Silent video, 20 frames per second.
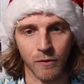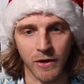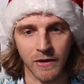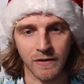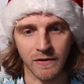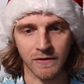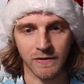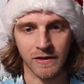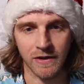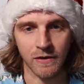wait
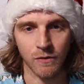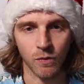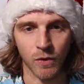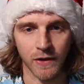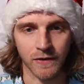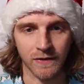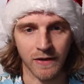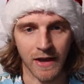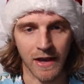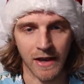to see
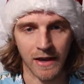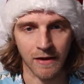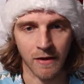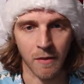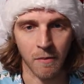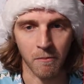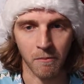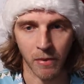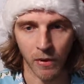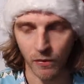what's
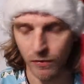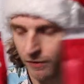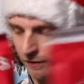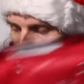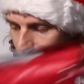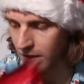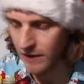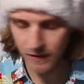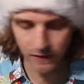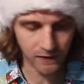in both
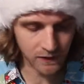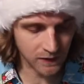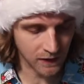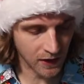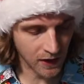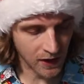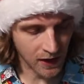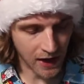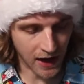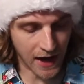of these.
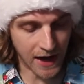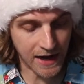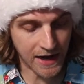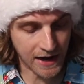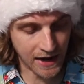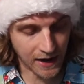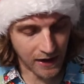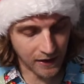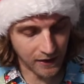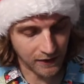
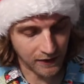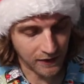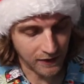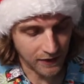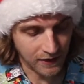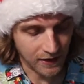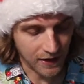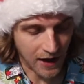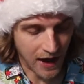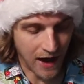And
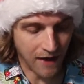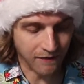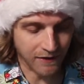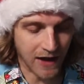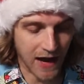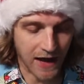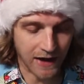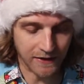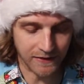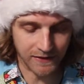I've
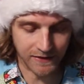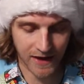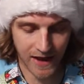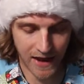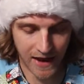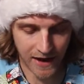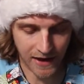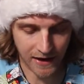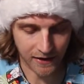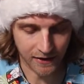got to
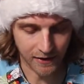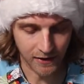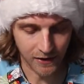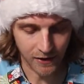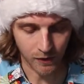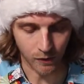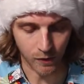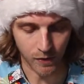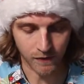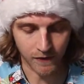say,
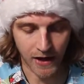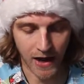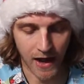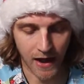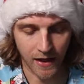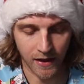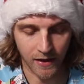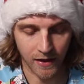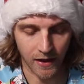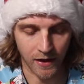we've
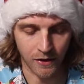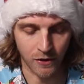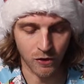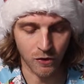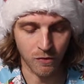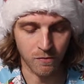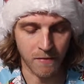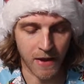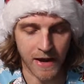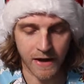got a
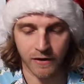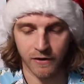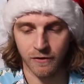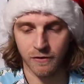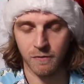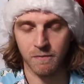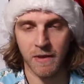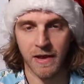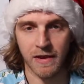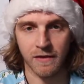new
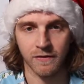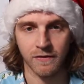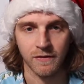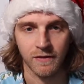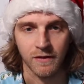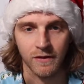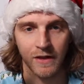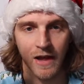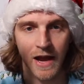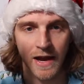
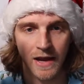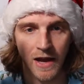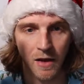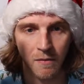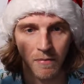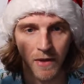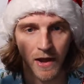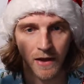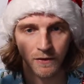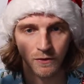MAKERSPACE
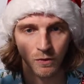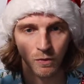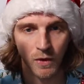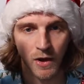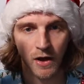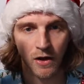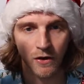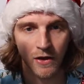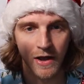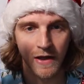lineup as
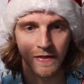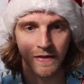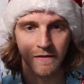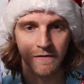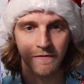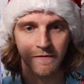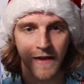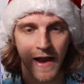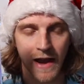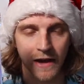well in the
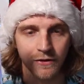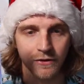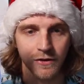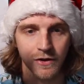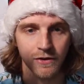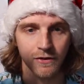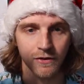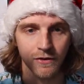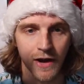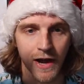
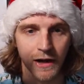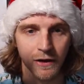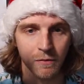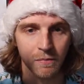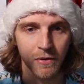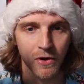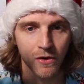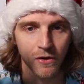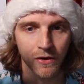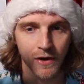Factory Direct
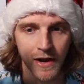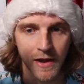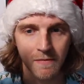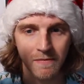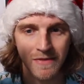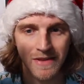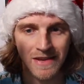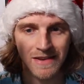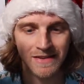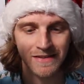
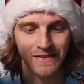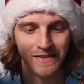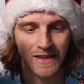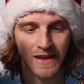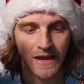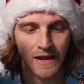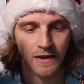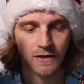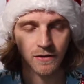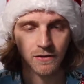program. These
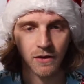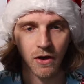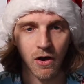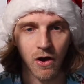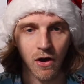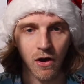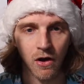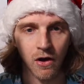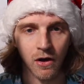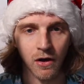things
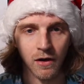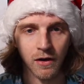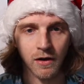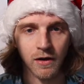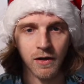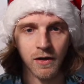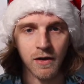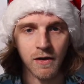are